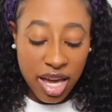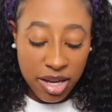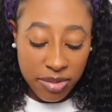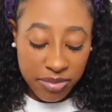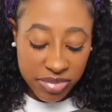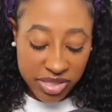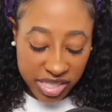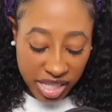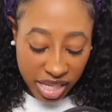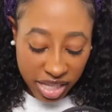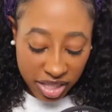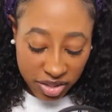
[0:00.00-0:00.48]

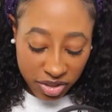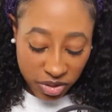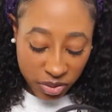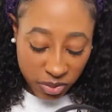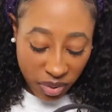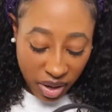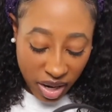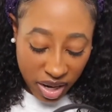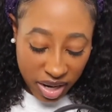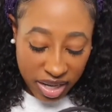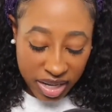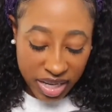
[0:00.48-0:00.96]
Saint
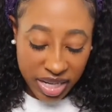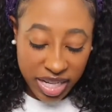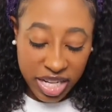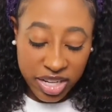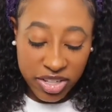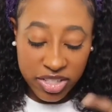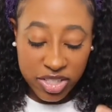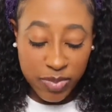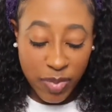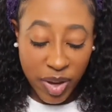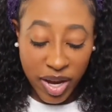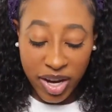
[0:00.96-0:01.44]
Laurent in
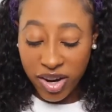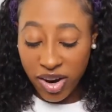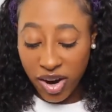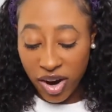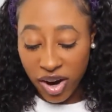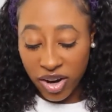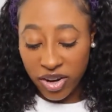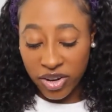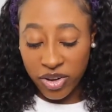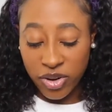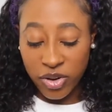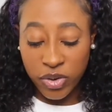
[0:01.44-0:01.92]
here is my
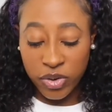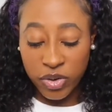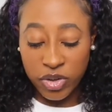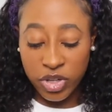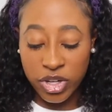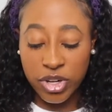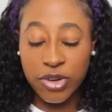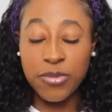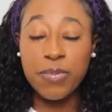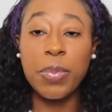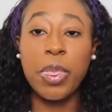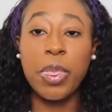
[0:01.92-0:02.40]
card holder,